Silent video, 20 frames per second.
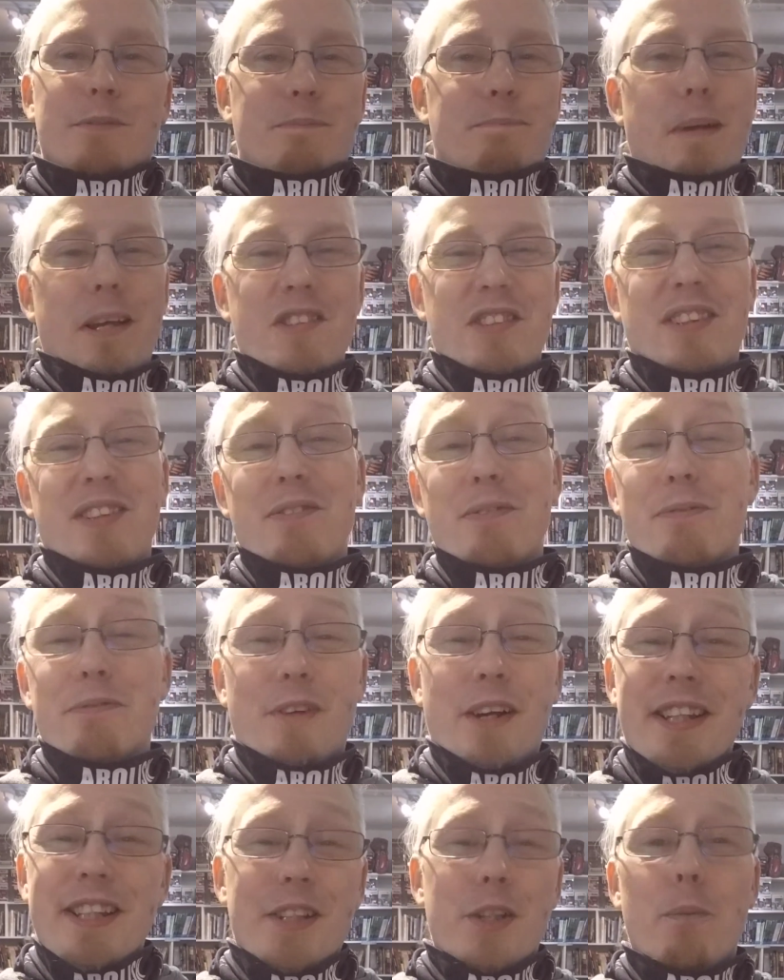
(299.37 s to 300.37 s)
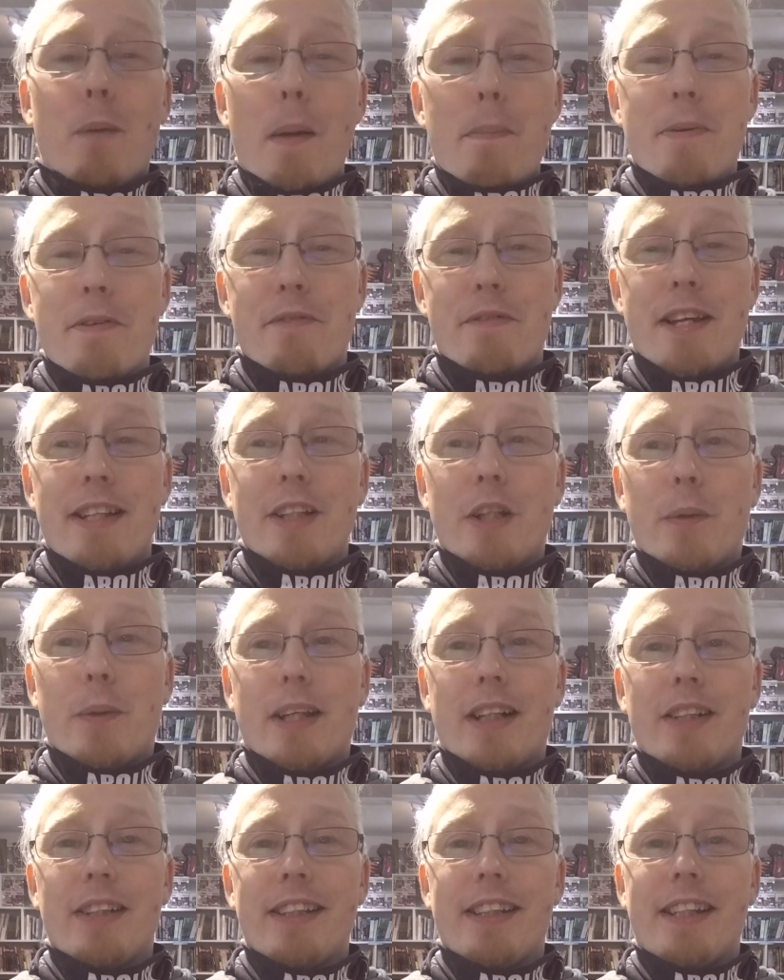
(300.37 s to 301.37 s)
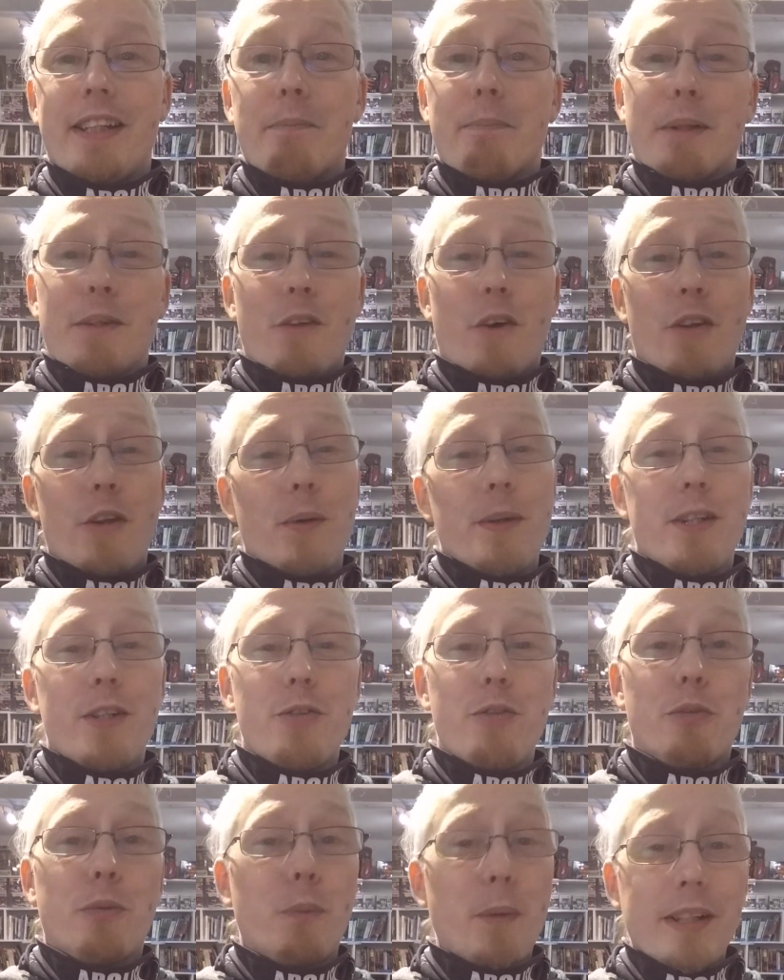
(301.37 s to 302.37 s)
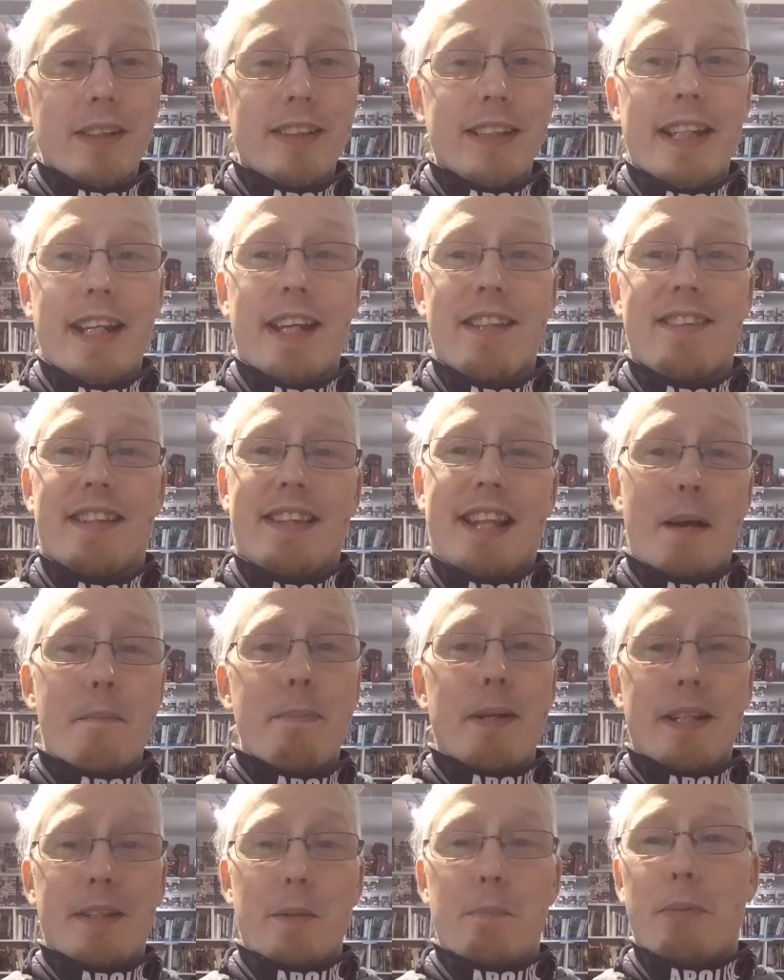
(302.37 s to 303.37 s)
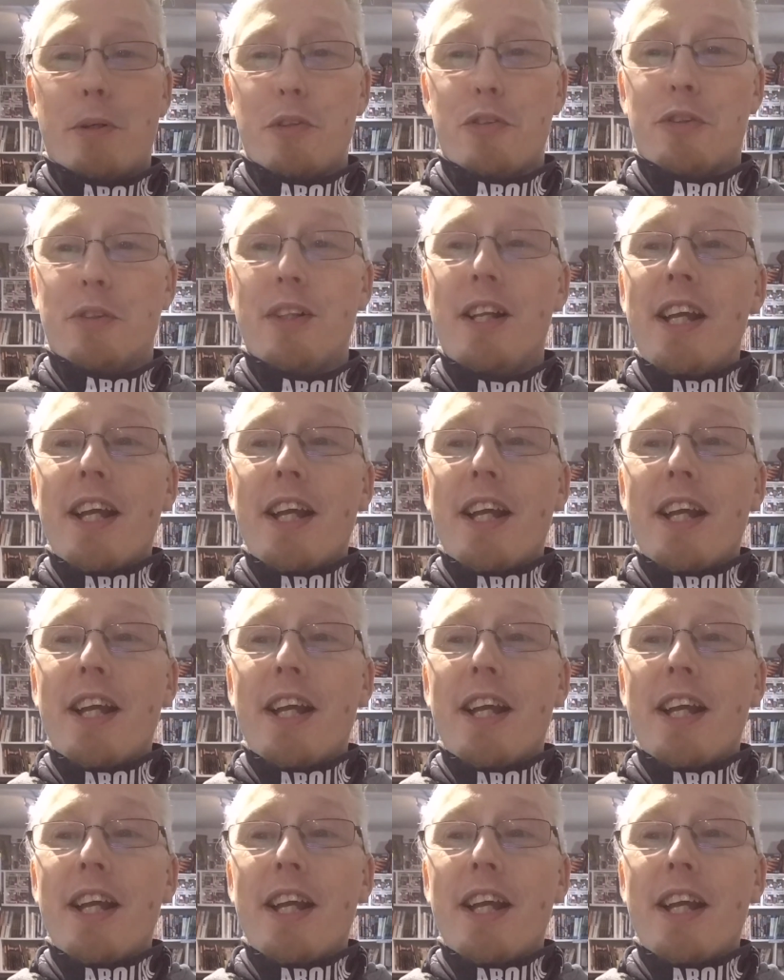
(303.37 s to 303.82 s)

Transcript: basically finding the weapon fairly quickly, but not knowing who's wielding it, and that being the puzzle.